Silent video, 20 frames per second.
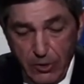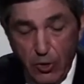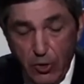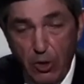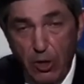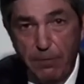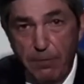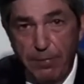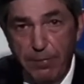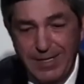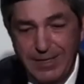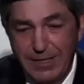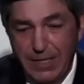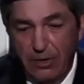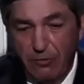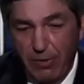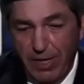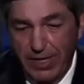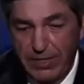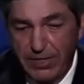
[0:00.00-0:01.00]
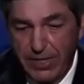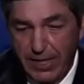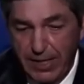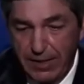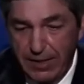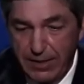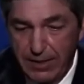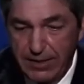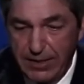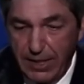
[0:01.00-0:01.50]
Europe is
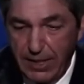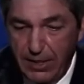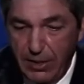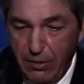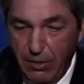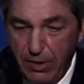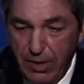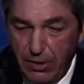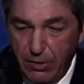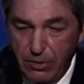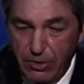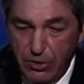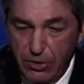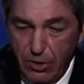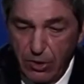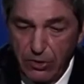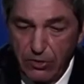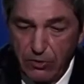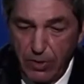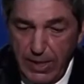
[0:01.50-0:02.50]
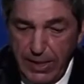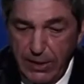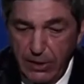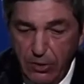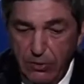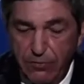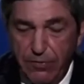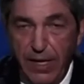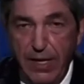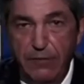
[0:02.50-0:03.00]
addressing security concerns
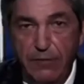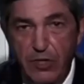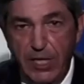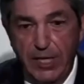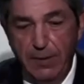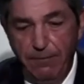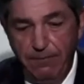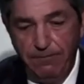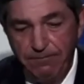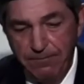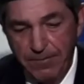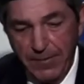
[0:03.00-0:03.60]
related to 5G